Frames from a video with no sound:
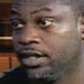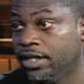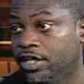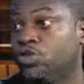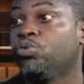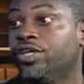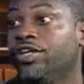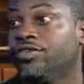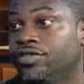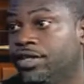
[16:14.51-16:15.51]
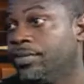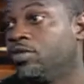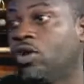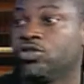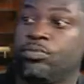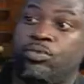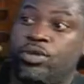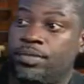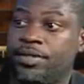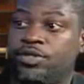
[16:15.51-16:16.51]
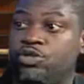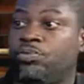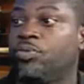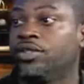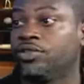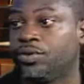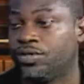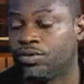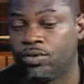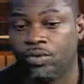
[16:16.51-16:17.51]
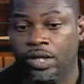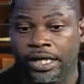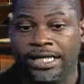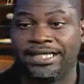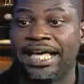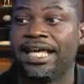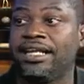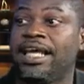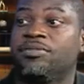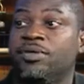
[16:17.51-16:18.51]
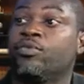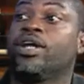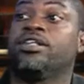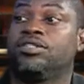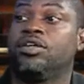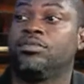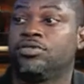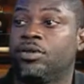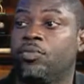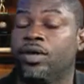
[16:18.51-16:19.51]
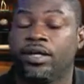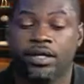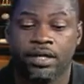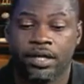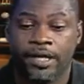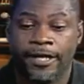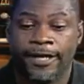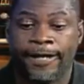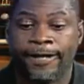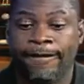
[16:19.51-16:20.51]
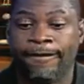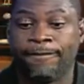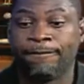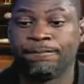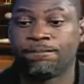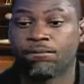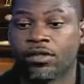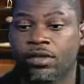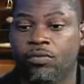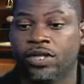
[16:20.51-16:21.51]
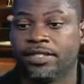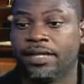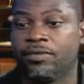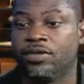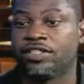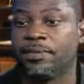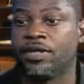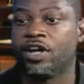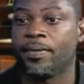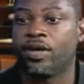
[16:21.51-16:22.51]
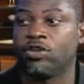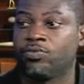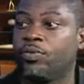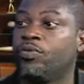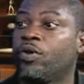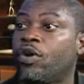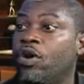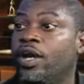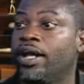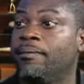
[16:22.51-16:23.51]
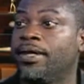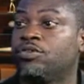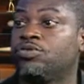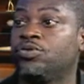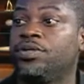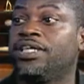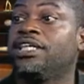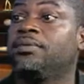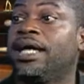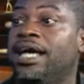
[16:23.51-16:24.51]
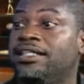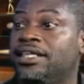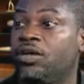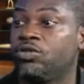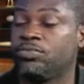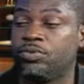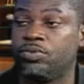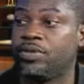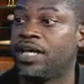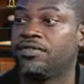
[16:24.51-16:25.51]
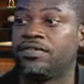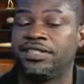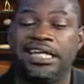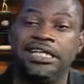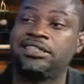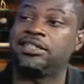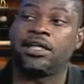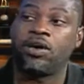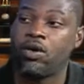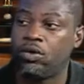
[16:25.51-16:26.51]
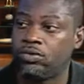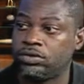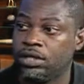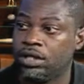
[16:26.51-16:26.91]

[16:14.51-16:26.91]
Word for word: in two years. It'll be across the board. It'll be 2.3. So that has been raised up somewhat. Um, once they once they become eligible, we work hard at making sure we keep guys eligible. We have daily study halls